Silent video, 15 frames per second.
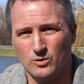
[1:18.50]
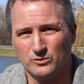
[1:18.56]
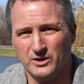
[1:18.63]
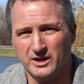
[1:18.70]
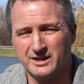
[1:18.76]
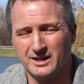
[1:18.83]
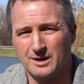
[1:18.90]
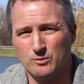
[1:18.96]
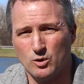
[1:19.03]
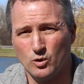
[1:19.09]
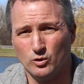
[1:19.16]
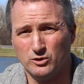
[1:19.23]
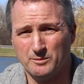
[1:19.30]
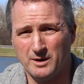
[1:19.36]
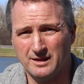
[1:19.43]
thinking I'm
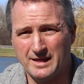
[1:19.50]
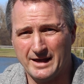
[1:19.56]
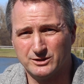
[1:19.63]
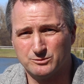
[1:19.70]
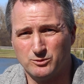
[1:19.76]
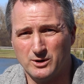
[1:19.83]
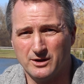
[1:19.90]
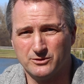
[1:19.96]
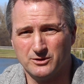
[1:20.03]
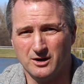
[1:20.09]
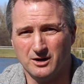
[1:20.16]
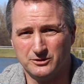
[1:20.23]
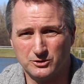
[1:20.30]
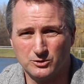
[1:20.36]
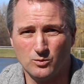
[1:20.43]
holding my last breath
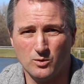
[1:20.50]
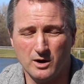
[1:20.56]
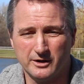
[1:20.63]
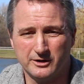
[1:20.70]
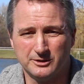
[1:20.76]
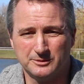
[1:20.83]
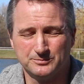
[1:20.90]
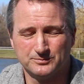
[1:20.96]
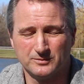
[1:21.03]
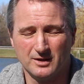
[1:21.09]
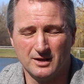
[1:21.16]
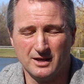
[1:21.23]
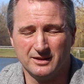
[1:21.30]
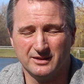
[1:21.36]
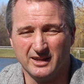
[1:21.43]
underwater,
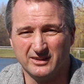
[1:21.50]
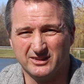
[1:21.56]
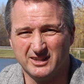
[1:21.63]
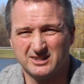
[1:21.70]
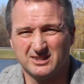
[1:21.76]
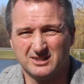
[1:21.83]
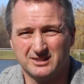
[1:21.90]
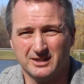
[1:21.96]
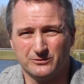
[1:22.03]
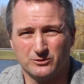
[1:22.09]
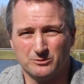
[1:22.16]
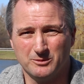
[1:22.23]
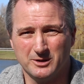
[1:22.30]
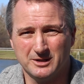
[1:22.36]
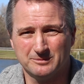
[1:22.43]
that this is it
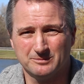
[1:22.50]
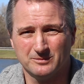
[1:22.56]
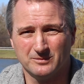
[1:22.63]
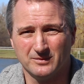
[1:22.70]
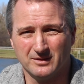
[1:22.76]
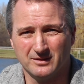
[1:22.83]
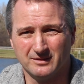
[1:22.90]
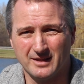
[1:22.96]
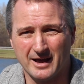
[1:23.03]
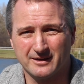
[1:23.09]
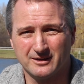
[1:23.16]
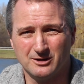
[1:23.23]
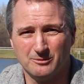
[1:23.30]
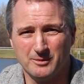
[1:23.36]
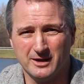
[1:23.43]
for me, not
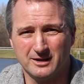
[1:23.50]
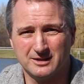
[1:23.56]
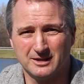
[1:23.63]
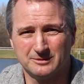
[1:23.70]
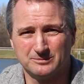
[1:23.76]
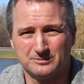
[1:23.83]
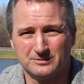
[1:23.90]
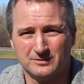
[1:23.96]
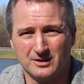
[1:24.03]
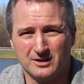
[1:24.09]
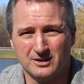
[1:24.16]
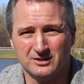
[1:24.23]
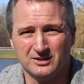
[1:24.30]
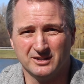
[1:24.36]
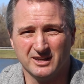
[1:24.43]
gonna make it.
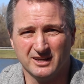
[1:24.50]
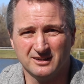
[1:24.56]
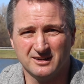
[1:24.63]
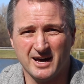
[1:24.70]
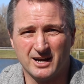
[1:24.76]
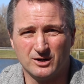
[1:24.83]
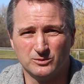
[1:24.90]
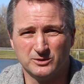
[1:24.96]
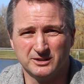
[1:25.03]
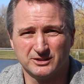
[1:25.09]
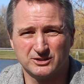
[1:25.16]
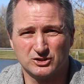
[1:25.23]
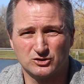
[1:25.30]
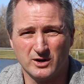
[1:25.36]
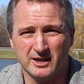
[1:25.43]
You get a lot of real
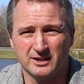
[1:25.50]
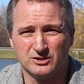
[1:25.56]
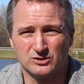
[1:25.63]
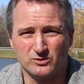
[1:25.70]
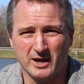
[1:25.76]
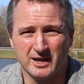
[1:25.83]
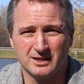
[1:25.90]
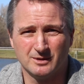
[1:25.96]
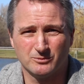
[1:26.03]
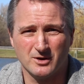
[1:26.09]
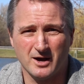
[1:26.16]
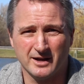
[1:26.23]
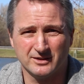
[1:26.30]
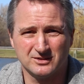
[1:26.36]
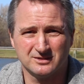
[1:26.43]
strange, random
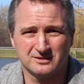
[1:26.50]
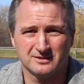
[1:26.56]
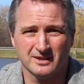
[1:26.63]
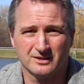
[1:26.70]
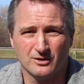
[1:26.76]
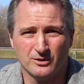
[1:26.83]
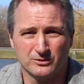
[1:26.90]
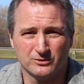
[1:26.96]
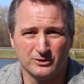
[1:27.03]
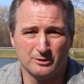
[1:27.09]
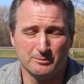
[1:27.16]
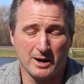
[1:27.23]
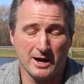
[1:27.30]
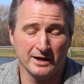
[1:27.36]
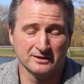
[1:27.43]
thoughts that go through your
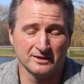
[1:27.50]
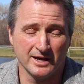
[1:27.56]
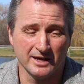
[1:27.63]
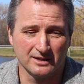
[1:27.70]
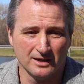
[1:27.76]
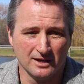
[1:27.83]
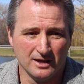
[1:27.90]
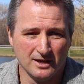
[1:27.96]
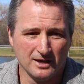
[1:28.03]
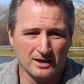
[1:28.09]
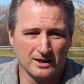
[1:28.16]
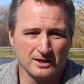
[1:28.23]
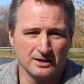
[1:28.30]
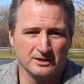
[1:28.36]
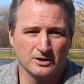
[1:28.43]
mind, like,
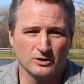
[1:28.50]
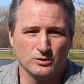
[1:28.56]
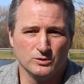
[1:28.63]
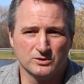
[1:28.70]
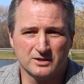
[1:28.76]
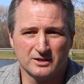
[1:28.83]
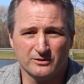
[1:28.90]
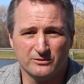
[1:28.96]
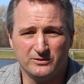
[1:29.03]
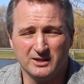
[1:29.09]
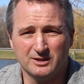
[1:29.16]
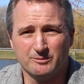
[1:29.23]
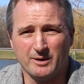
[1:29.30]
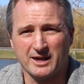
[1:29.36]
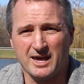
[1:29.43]
who's gonna
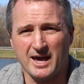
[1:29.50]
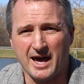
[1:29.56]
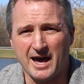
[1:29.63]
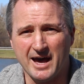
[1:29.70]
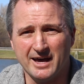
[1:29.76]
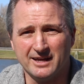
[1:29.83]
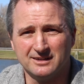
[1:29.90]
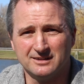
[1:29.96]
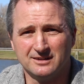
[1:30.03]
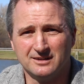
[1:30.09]
feed my cat?